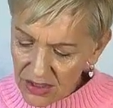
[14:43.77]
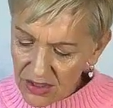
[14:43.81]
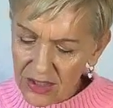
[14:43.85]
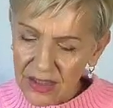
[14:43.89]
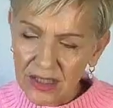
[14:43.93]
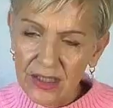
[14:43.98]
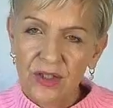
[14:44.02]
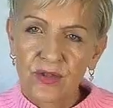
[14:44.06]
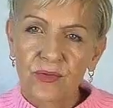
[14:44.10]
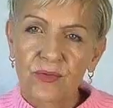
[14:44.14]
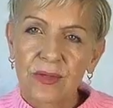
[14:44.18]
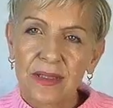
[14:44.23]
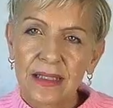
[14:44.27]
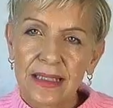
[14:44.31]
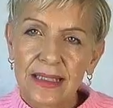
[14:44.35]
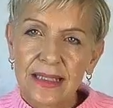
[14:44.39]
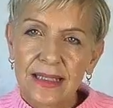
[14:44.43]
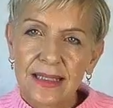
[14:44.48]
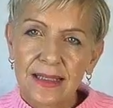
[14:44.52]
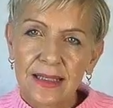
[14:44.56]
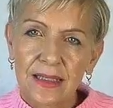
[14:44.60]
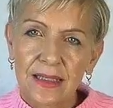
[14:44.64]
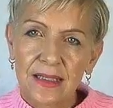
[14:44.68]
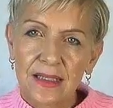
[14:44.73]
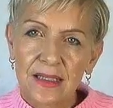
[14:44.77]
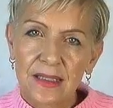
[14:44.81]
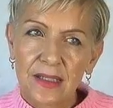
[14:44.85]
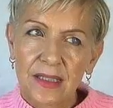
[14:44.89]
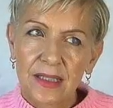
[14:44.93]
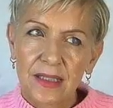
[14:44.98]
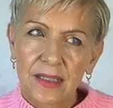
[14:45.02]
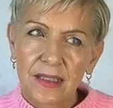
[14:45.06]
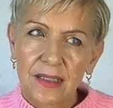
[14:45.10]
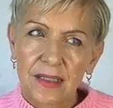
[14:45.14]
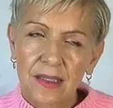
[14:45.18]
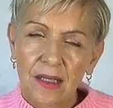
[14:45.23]
you need to release
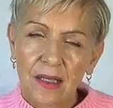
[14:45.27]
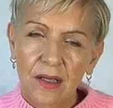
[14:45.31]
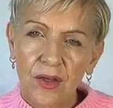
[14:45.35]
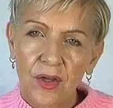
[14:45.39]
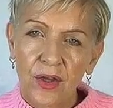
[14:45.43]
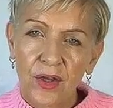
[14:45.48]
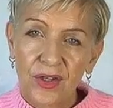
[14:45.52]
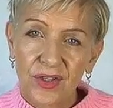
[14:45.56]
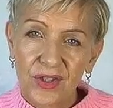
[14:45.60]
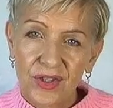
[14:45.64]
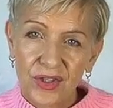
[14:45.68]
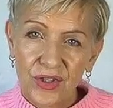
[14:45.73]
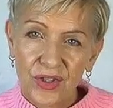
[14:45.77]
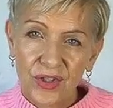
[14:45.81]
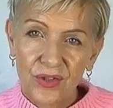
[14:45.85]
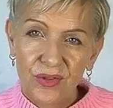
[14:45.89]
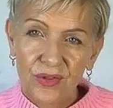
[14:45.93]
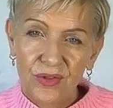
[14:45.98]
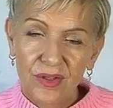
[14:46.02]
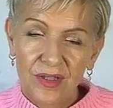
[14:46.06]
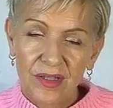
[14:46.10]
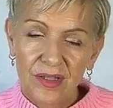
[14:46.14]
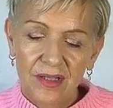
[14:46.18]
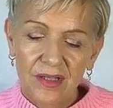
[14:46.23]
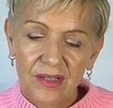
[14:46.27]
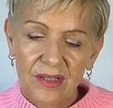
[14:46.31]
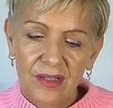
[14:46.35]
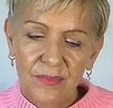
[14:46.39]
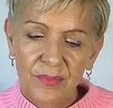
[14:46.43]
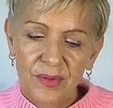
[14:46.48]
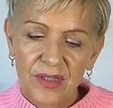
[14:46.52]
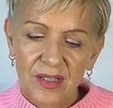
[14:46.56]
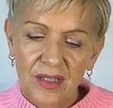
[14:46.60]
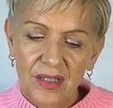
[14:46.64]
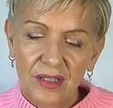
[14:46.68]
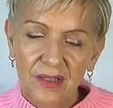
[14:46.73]
that's hurt you,
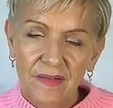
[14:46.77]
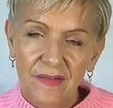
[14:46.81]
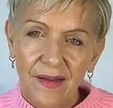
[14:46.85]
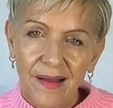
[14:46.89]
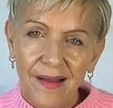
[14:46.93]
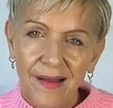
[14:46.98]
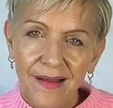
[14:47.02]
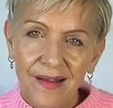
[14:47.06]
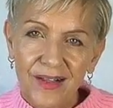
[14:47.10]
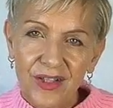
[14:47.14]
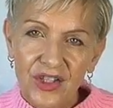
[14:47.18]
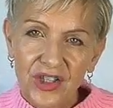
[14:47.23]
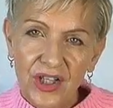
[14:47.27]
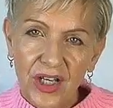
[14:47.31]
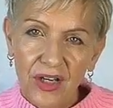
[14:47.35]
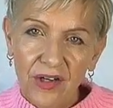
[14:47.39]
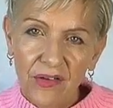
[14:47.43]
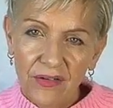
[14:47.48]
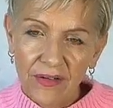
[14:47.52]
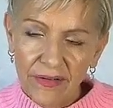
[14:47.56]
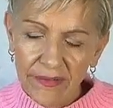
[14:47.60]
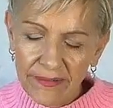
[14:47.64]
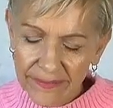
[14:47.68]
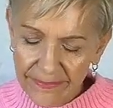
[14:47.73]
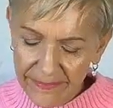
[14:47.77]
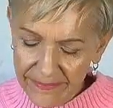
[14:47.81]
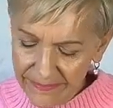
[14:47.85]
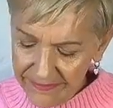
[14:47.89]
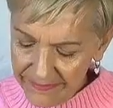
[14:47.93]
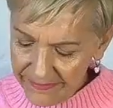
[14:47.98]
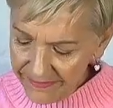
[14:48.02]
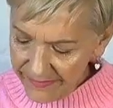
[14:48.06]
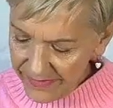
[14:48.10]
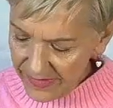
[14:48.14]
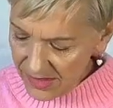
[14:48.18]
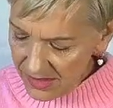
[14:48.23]
particularly in the heart chakra,
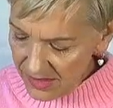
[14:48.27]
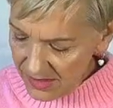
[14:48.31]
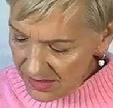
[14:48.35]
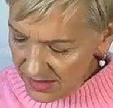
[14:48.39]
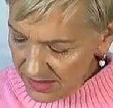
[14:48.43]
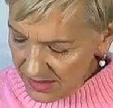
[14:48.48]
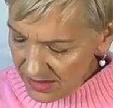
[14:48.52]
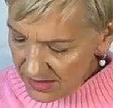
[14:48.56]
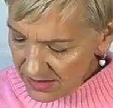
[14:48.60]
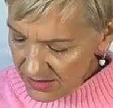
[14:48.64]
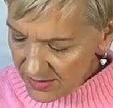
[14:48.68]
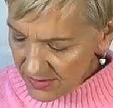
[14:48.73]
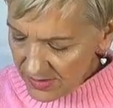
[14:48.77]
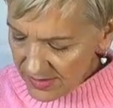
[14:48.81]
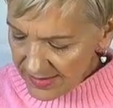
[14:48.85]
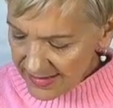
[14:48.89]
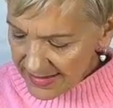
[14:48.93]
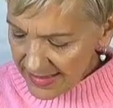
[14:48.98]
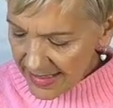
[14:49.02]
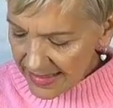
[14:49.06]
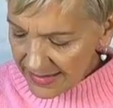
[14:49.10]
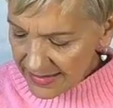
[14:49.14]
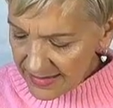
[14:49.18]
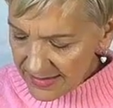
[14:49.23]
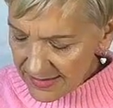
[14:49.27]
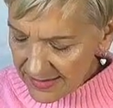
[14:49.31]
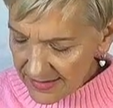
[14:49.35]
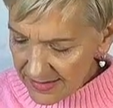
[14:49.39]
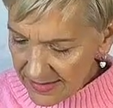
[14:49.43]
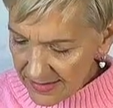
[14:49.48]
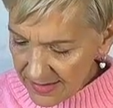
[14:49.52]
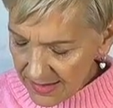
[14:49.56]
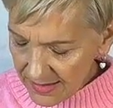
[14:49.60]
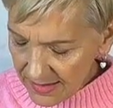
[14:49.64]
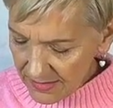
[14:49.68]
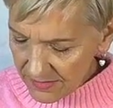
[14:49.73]
because we've got sadness
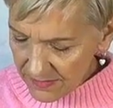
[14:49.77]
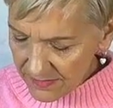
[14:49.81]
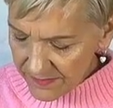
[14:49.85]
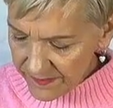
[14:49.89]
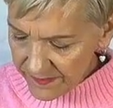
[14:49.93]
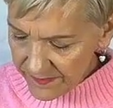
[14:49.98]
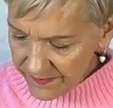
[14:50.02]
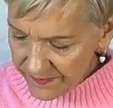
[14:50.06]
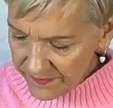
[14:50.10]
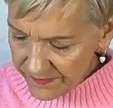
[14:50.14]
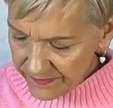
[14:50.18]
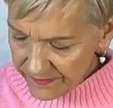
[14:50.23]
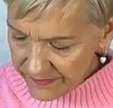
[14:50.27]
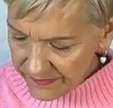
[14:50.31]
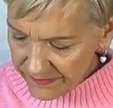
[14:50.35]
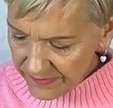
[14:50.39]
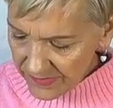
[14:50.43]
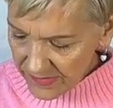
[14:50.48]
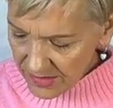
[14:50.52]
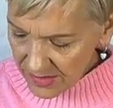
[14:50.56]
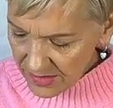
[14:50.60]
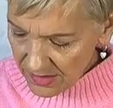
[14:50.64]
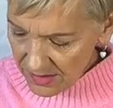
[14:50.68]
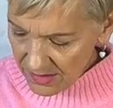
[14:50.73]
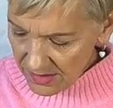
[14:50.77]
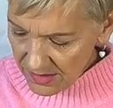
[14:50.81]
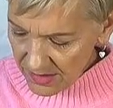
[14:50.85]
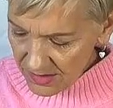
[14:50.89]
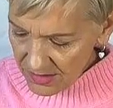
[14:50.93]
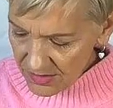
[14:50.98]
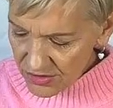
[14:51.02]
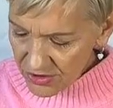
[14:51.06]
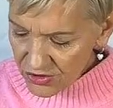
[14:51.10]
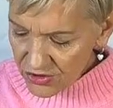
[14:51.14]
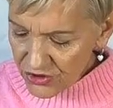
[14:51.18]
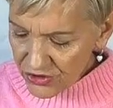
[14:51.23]
sitting here.
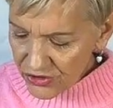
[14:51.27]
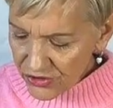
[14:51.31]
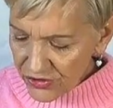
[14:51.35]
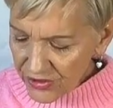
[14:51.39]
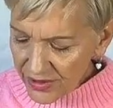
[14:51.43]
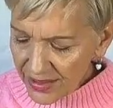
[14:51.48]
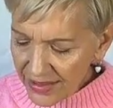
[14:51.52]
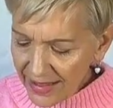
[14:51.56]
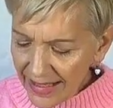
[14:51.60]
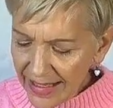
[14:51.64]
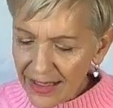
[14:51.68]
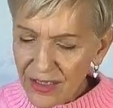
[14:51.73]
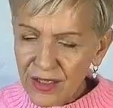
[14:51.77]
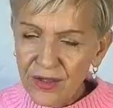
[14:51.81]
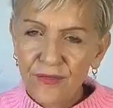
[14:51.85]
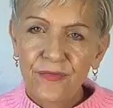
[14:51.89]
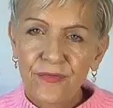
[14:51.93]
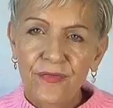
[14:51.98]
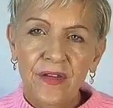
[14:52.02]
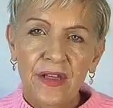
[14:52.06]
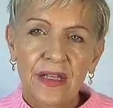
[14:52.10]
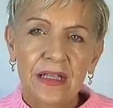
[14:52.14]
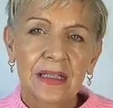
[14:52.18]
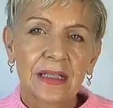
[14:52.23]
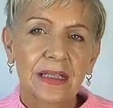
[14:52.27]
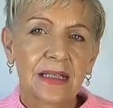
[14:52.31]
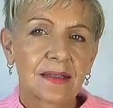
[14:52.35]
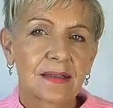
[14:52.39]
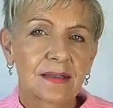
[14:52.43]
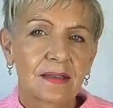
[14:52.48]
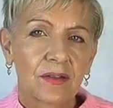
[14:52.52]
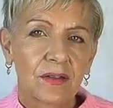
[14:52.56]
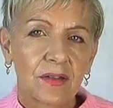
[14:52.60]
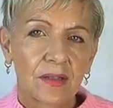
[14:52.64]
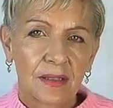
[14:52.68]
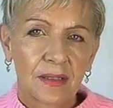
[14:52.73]
To journal out your feelings
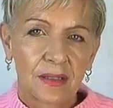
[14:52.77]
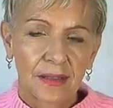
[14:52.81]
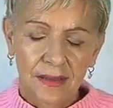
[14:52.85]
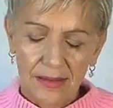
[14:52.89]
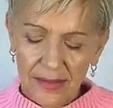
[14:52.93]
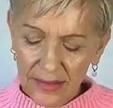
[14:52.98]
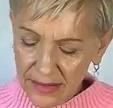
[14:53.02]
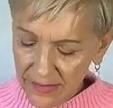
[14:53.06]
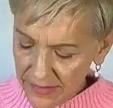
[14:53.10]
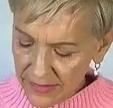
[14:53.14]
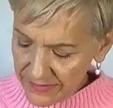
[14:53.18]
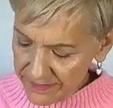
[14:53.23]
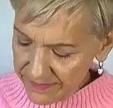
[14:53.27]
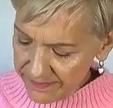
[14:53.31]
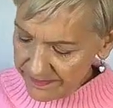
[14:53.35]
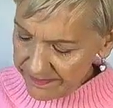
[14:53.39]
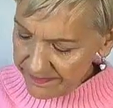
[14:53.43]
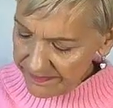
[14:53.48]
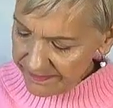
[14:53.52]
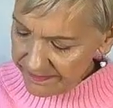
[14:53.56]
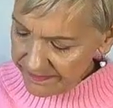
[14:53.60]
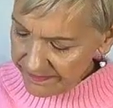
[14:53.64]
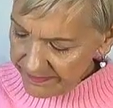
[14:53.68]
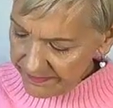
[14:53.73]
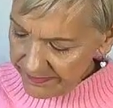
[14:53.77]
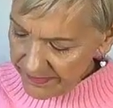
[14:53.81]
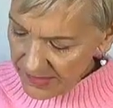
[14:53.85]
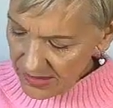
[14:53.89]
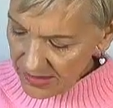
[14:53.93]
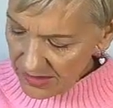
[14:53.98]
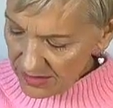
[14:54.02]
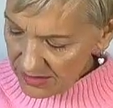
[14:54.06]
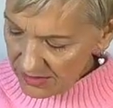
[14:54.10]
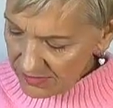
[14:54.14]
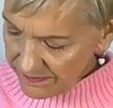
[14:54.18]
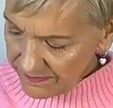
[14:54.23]
so you can clear them.
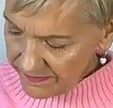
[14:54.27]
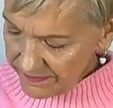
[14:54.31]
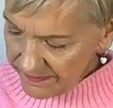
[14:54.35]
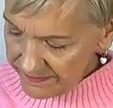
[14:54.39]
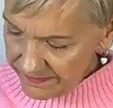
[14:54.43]
Yeah.